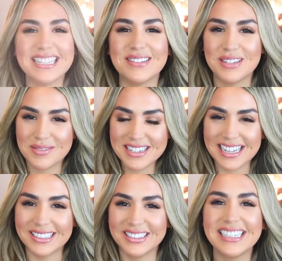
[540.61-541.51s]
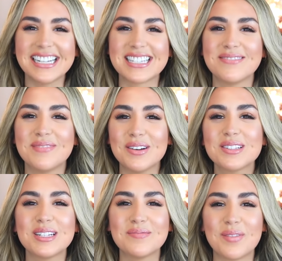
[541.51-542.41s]
Tip number seven is the
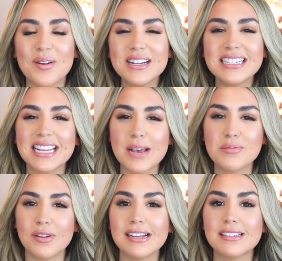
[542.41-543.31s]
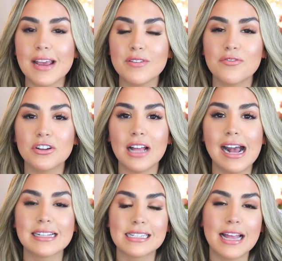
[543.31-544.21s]
most important tip, so I saved it for
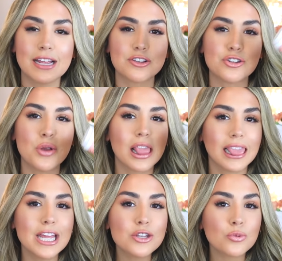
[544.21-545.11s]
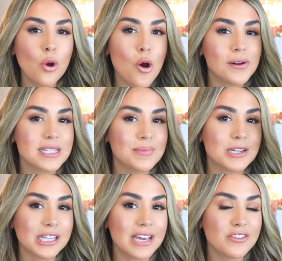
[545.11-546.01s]
last, and that is to lint roll,
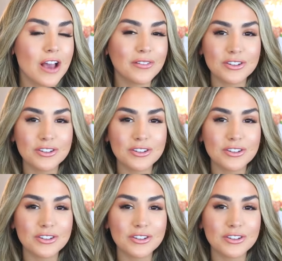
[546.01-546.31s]
especially if you have